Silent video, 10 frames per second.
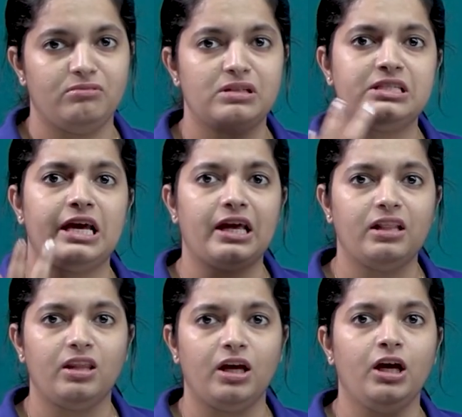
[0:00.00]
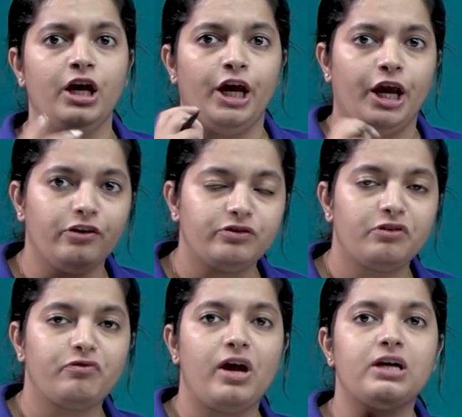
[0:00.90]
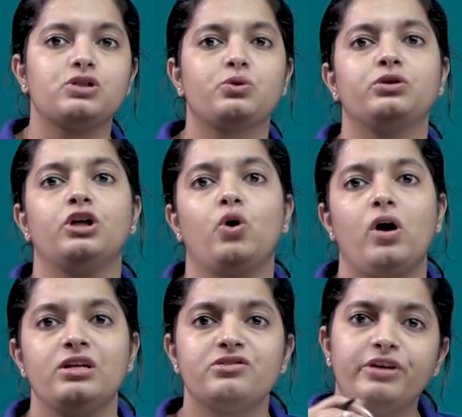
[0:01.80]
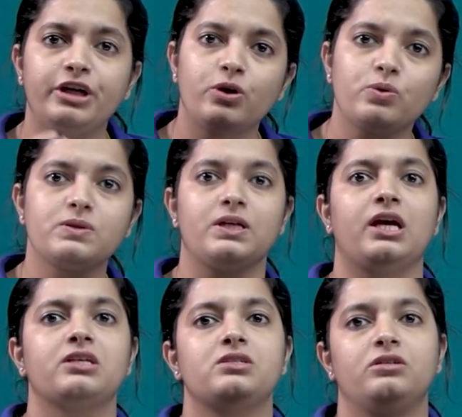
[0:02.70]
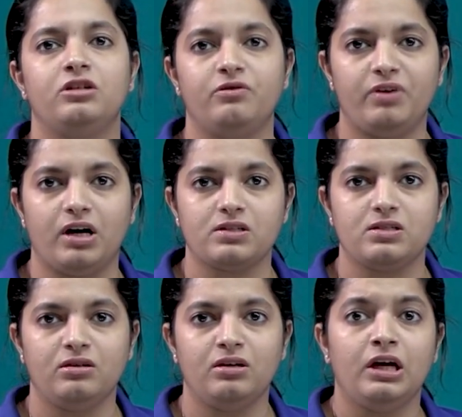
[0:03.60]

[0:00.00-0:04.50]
Second thing, if the flux through the coil is reducing external flux,